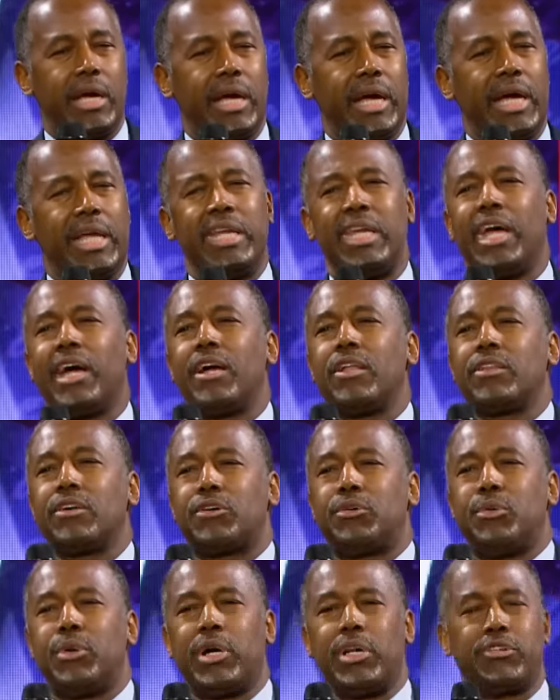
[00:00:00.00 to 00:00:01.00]
And now the
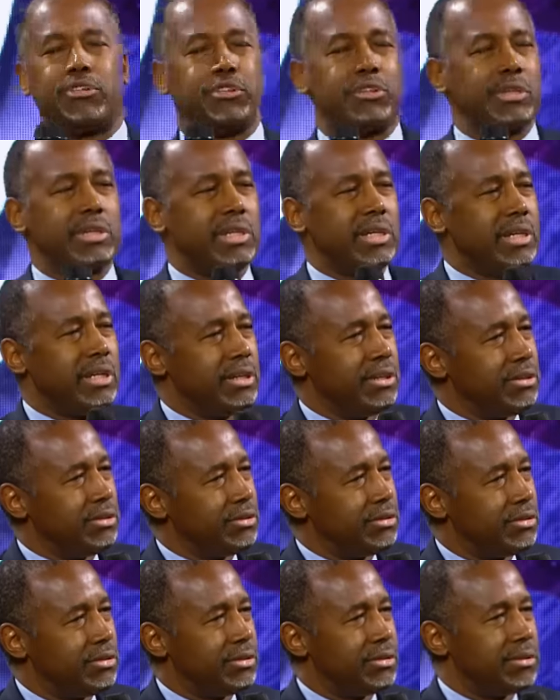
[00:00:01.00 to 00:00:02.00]
question
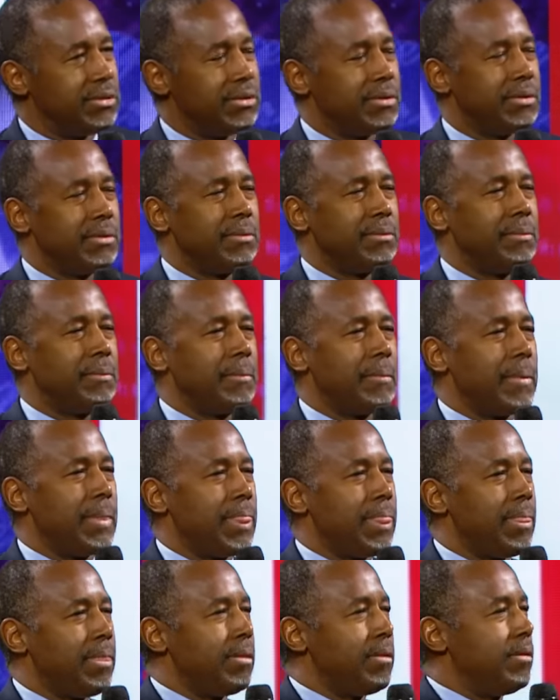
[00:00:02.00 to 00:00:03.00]
is
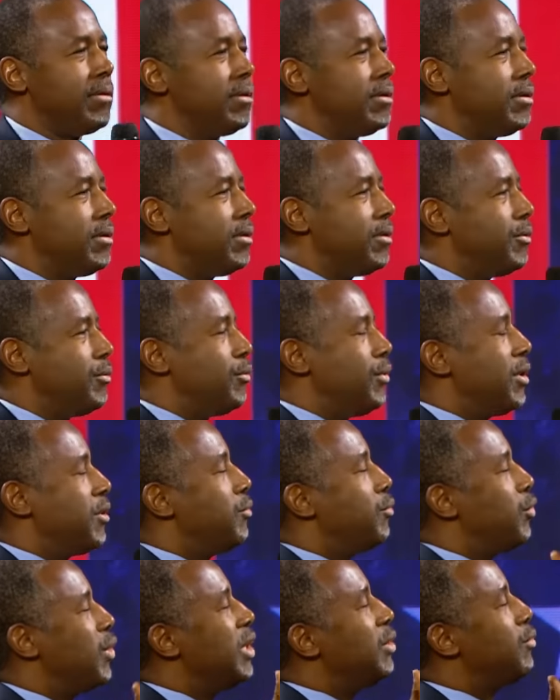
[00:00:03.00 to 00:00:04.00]
what are
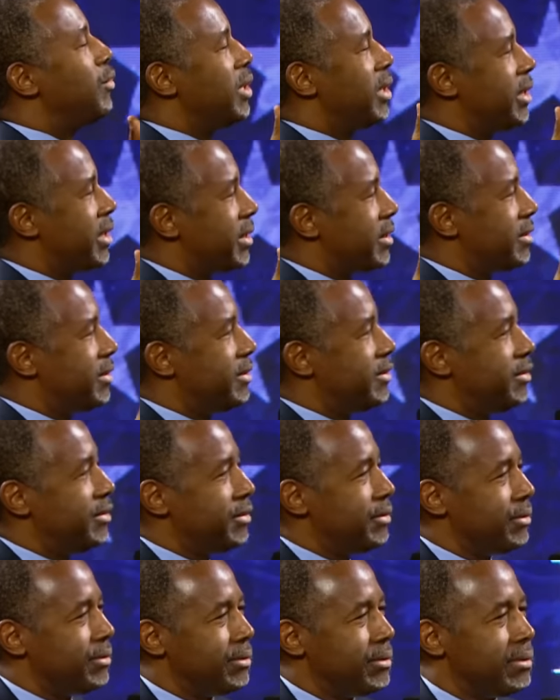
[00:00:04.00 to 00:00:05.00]
we willing to
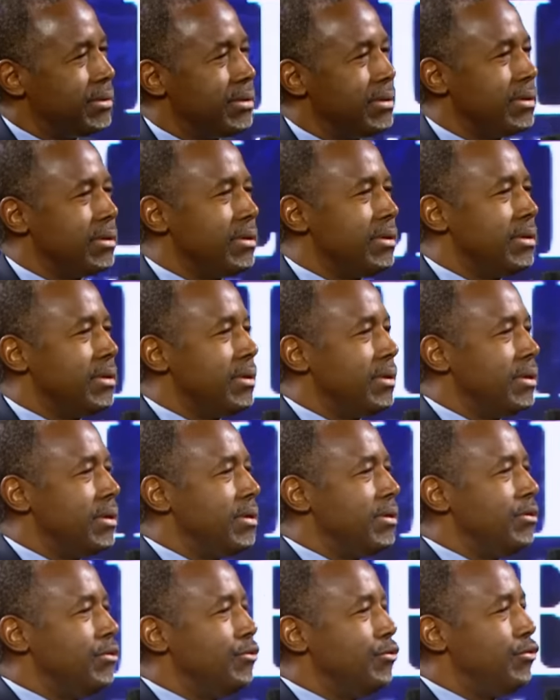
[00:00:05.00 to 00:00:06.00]
do
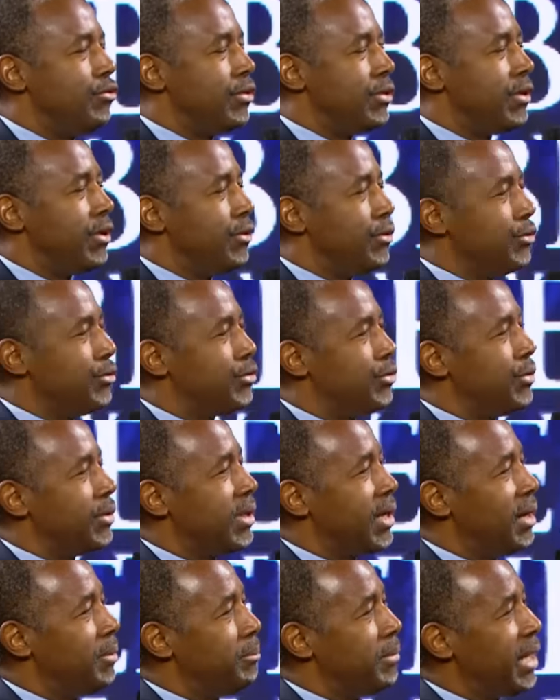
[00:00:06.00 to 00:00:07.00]
for those who
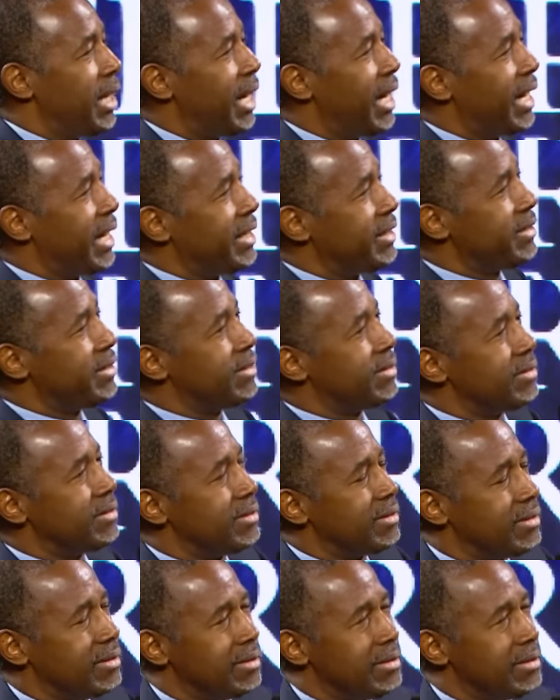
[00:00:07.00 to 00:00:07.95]
come behind us?